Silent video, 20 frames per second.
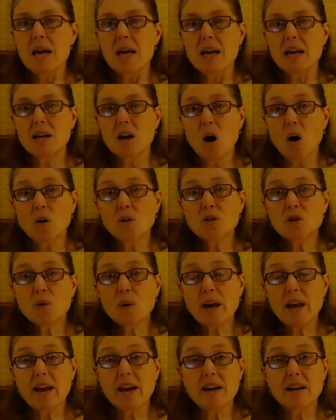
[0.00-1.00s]
It
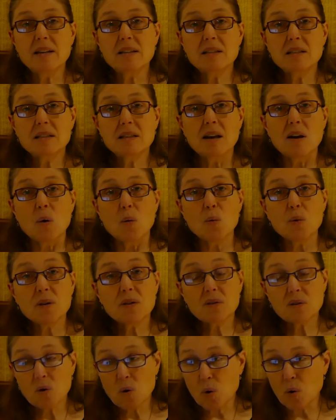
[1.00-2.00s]
also aids
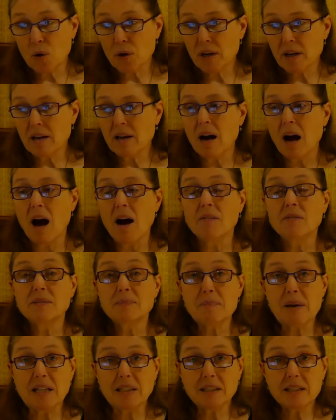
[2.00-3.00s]
with the chording
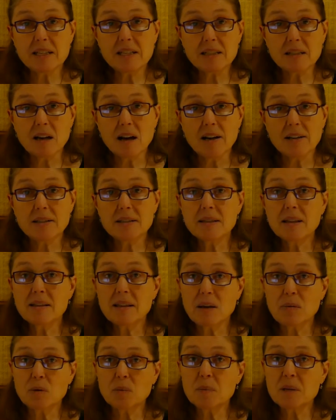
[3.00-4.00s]
of melody lines that
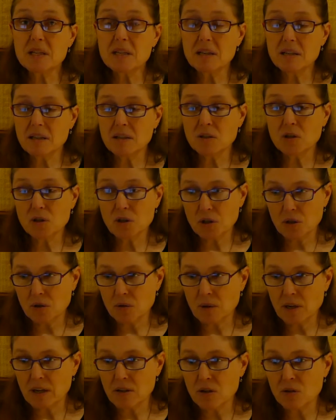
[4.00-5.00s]
they will be needing to
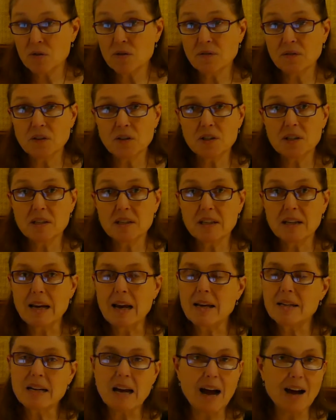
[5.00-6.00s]
do in university,
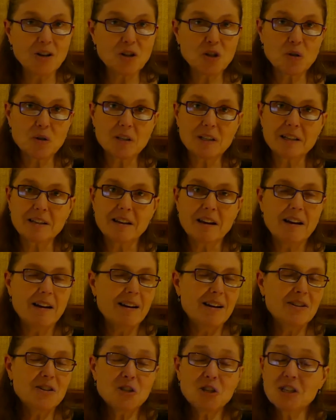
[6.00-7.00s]
and actually
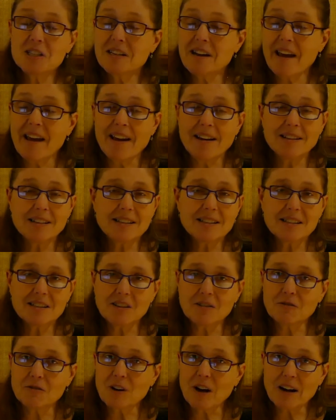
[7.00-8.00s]
is just a handy
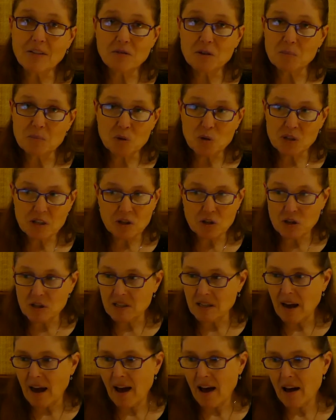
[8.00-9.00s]
skill for every musician
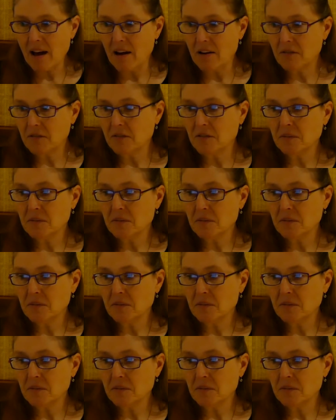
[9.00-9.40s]
to have.